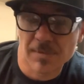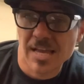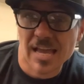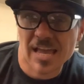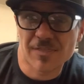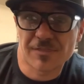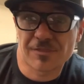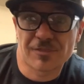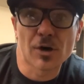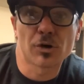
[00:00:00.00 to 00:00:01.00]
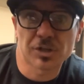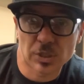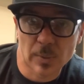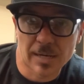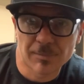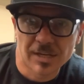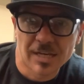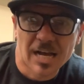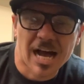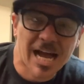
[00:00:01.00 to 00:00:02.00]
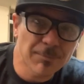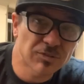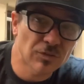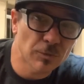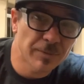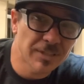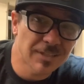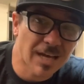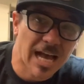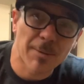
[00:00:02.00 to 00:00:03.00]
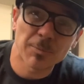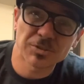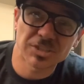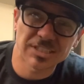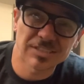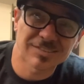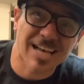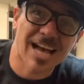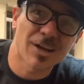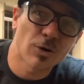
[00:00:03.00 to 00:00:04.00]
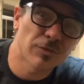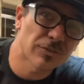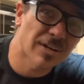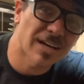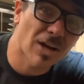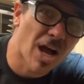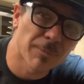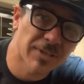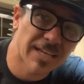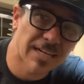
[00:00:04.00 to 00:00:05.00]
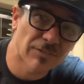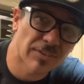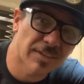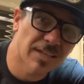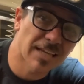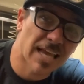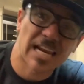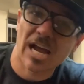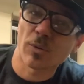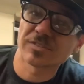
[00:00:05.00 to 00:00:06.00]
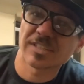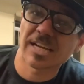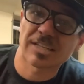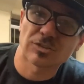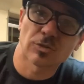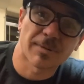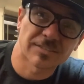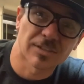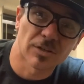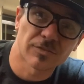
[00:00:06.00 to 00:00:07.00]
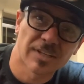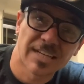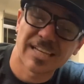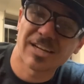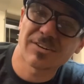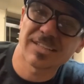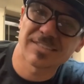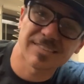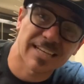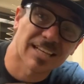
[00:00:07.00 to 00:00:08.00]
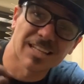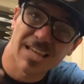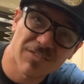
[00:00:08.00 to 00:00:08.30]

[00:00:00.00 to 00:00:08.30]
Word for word: and they'll hook you up. I'm stupid, I'm a machinist, I overcomplicate everything and I always think I can do it myself. Here it is like 11